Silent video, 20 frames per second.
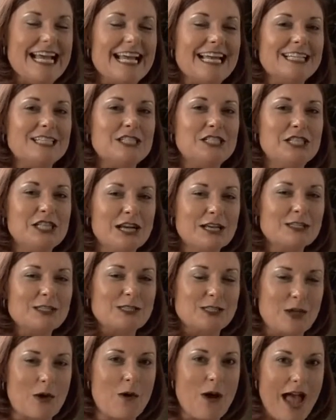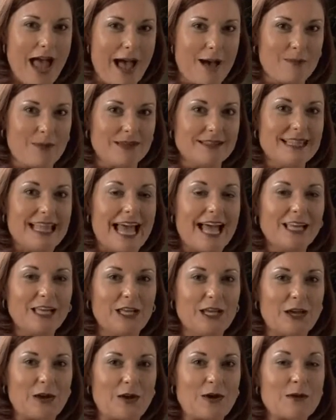It just so happened
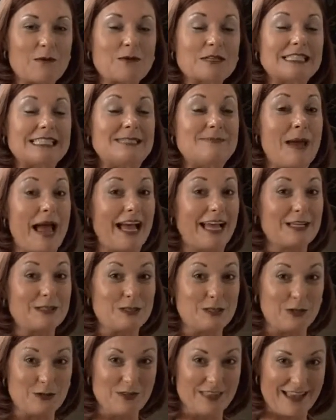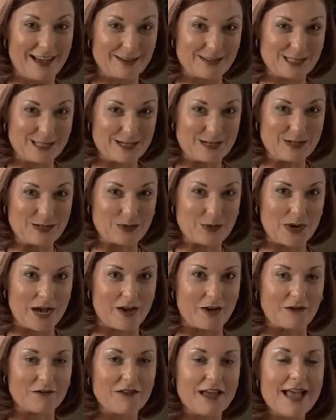that year, it was back in
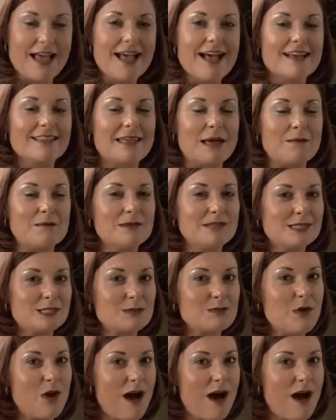2012, that Mr.